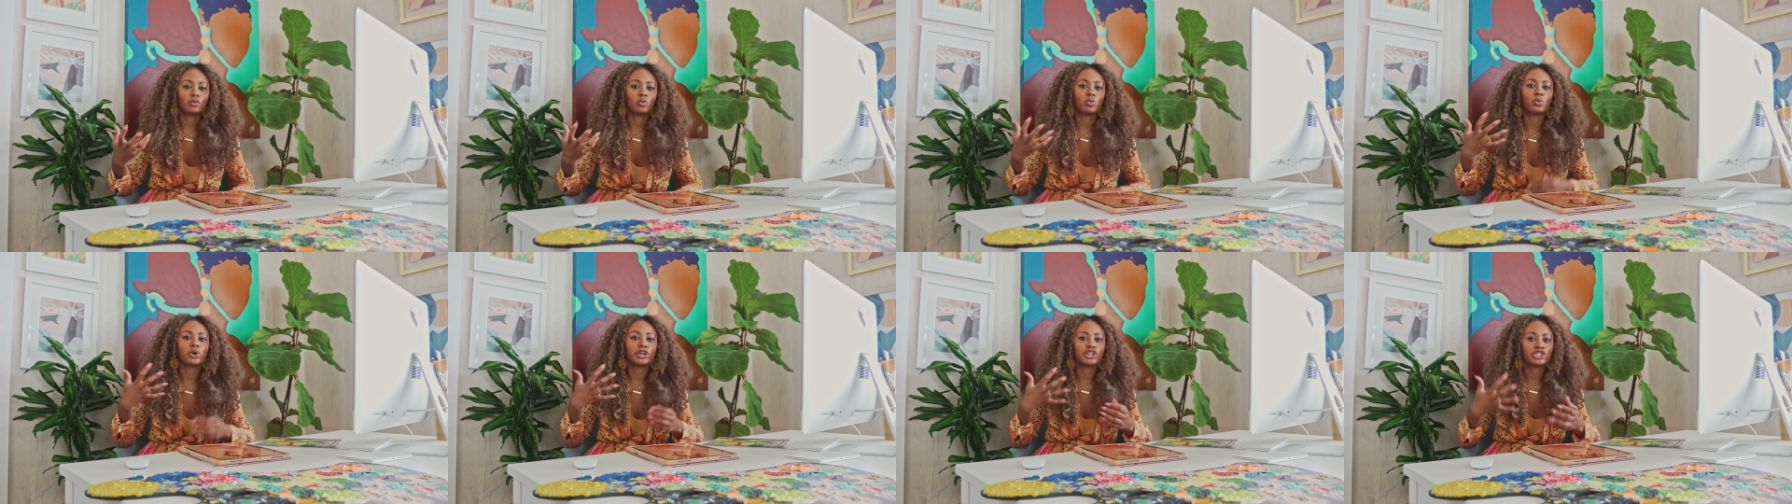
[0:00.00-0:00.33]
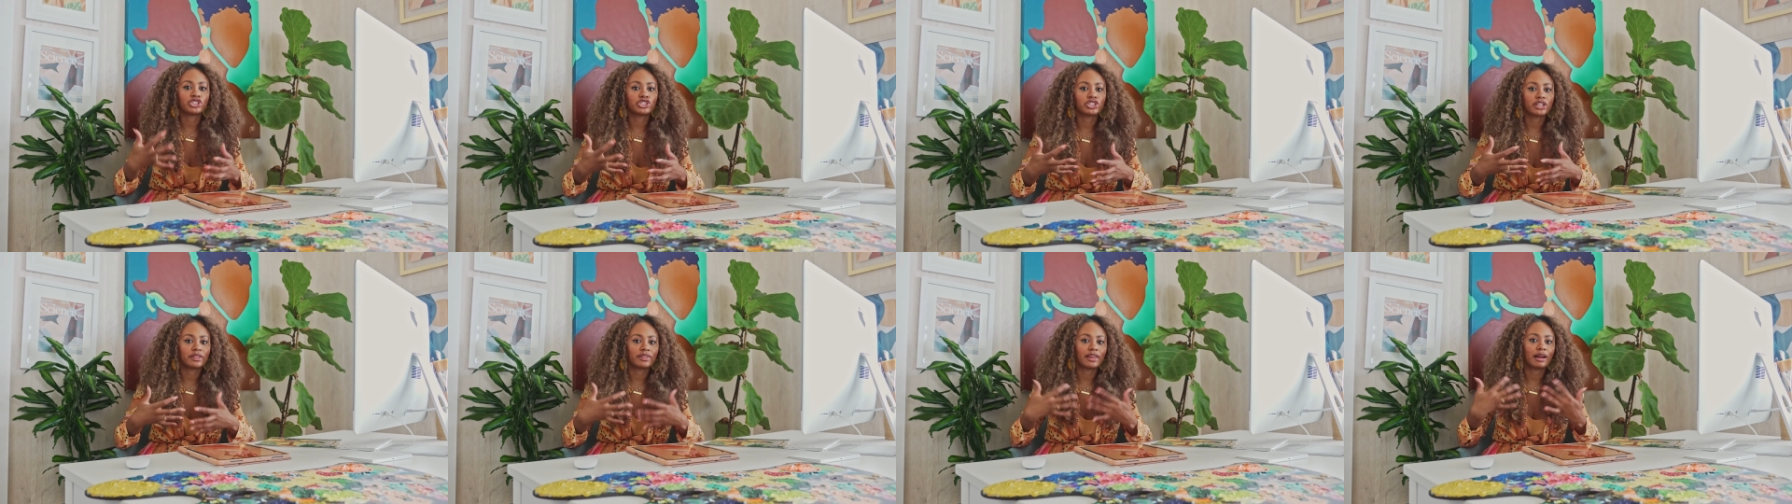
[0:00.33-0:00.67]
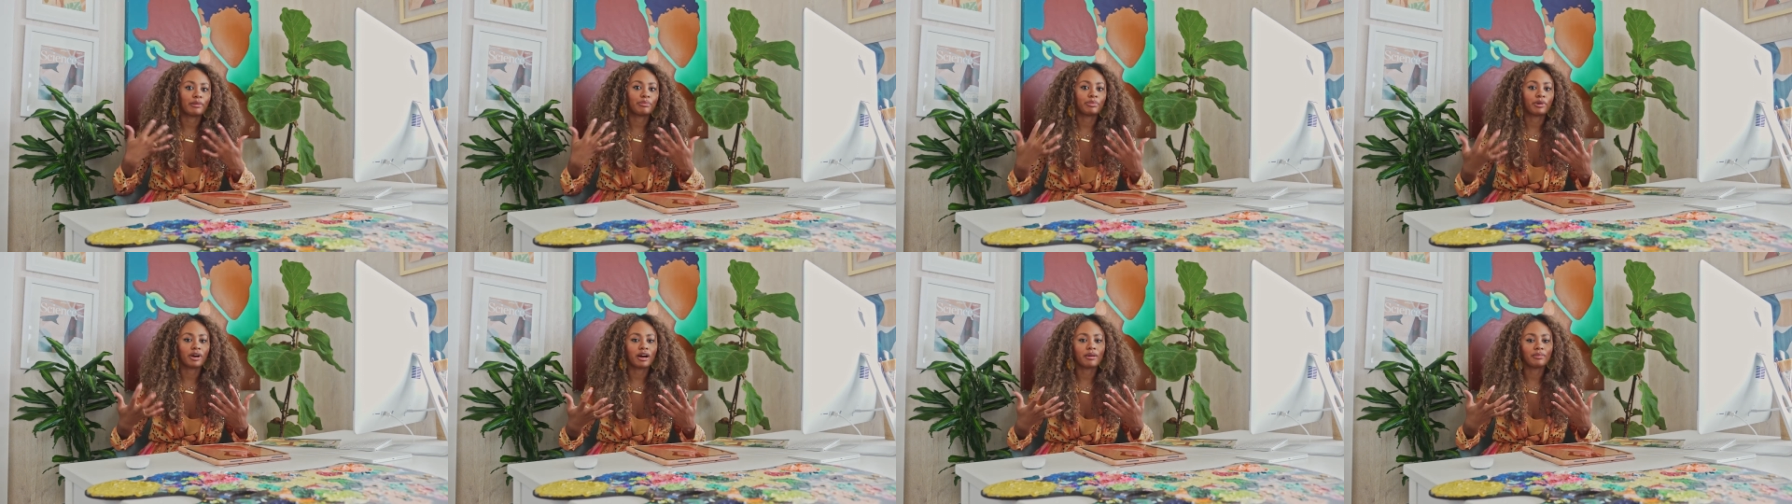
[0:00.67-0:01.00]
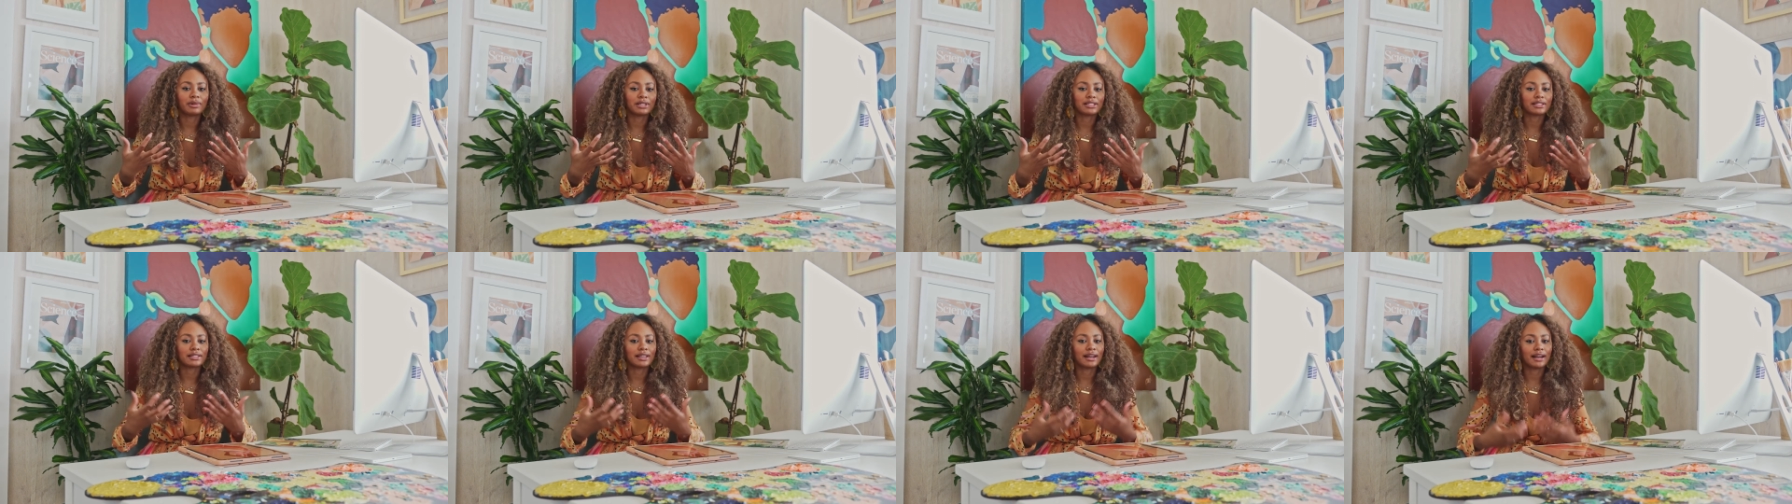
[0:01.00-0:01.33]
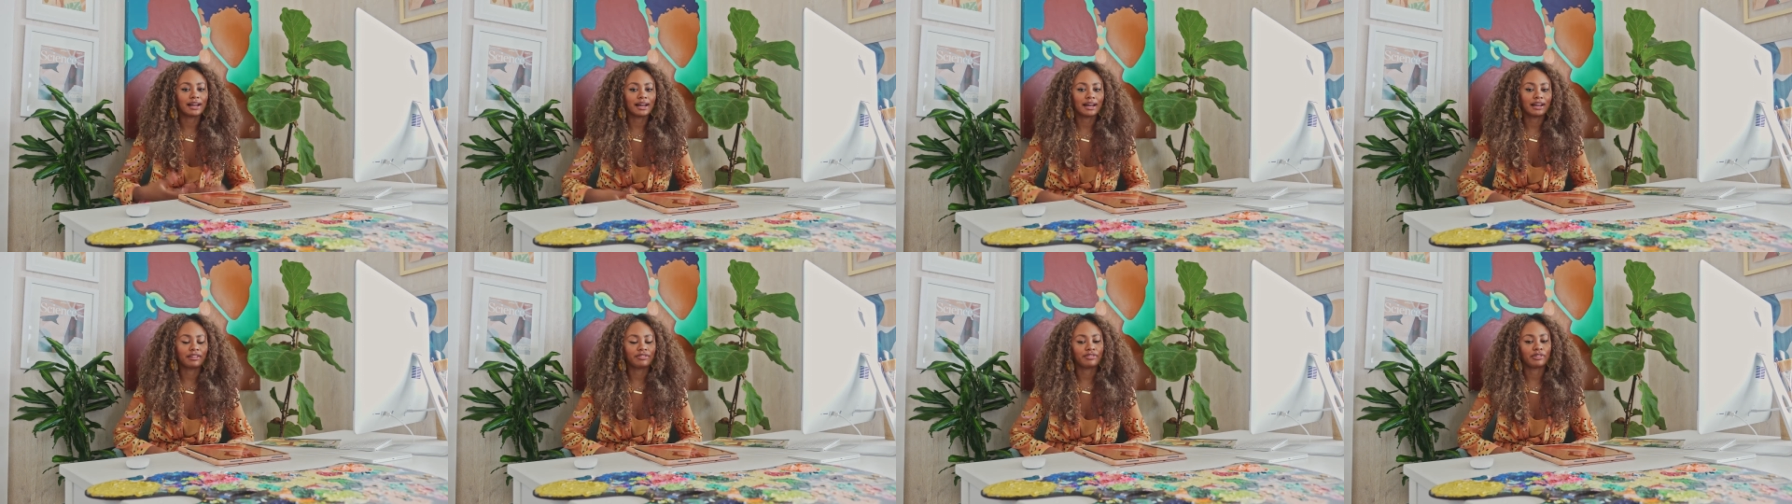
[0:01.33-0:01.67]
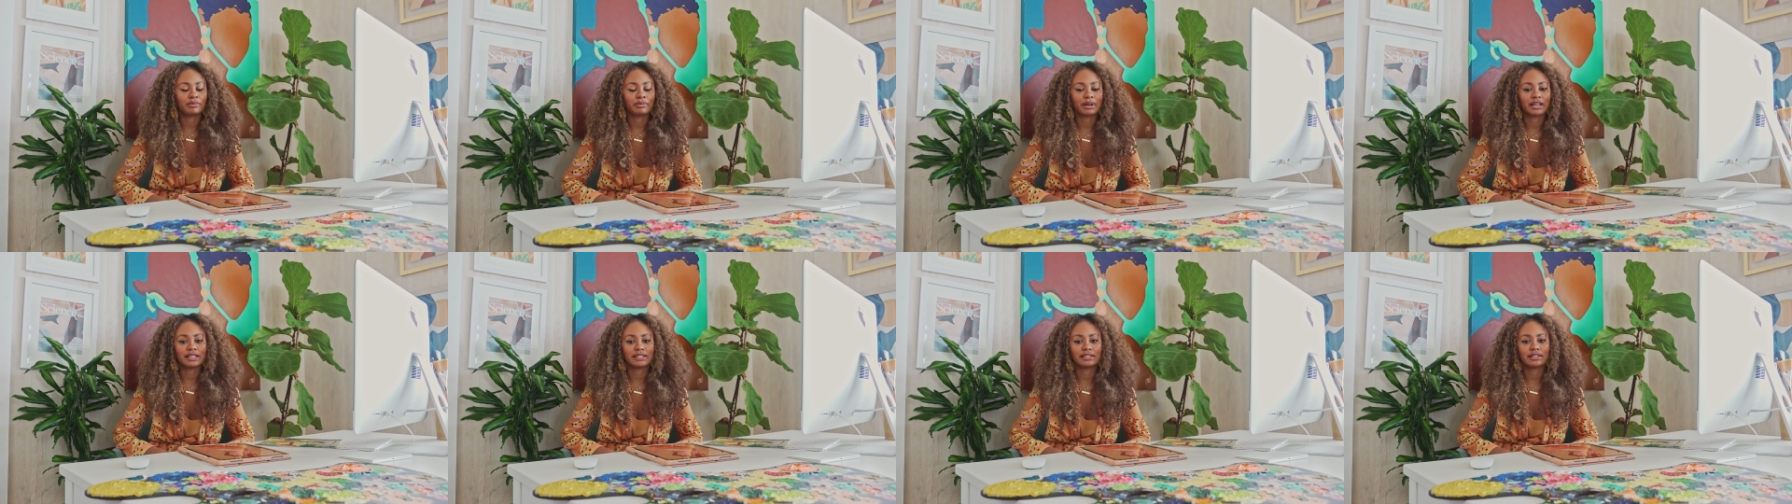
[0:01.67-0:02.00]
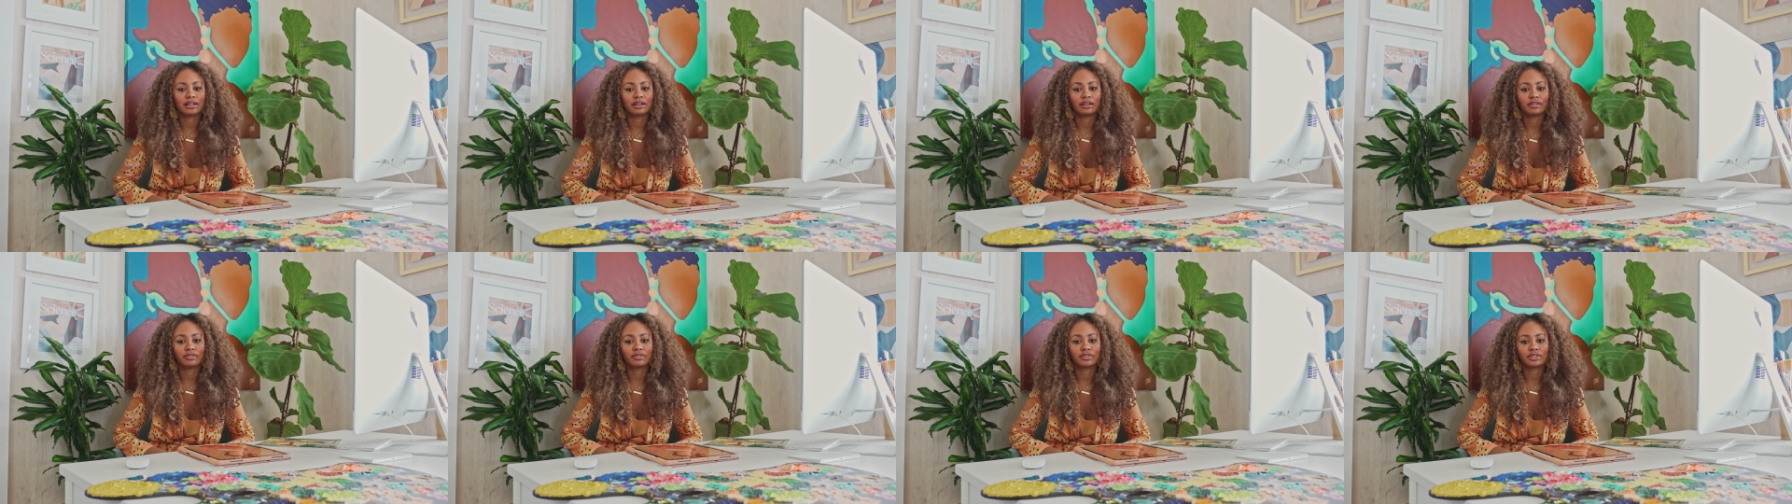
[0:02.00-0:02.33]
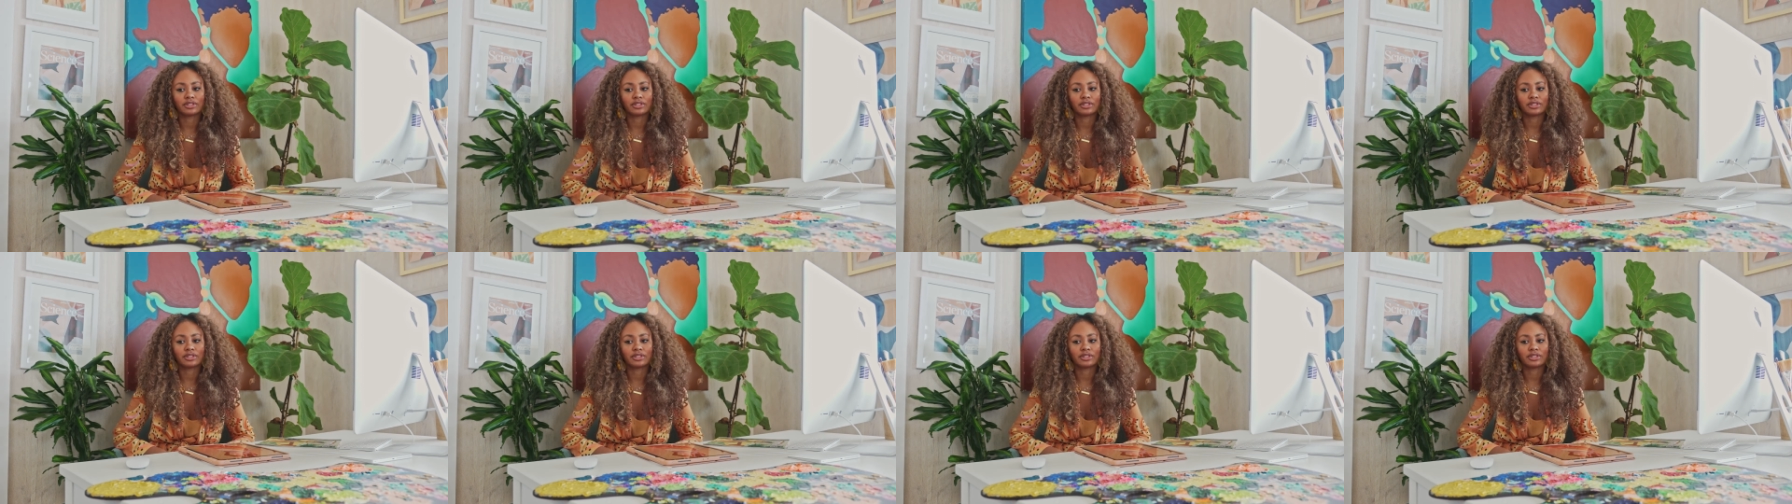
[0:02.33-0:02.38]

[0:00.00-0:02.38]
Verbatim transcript: wish and that promise that I had for myself.